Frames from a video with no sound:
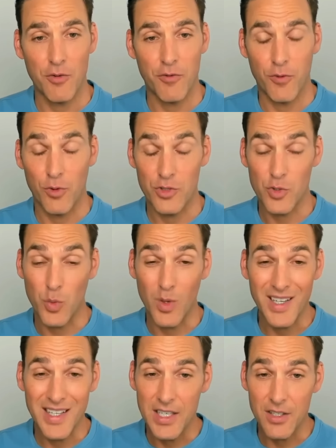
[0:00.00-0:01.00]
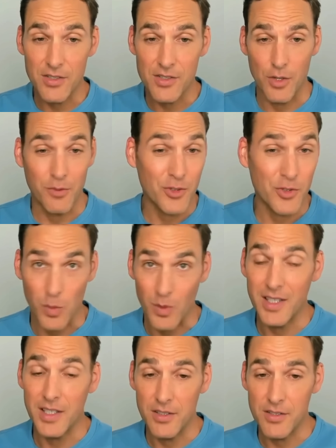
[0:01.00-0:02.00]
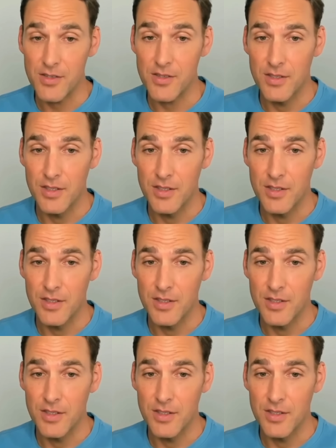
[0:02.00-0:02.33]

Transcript: for 20 years, over 20 years.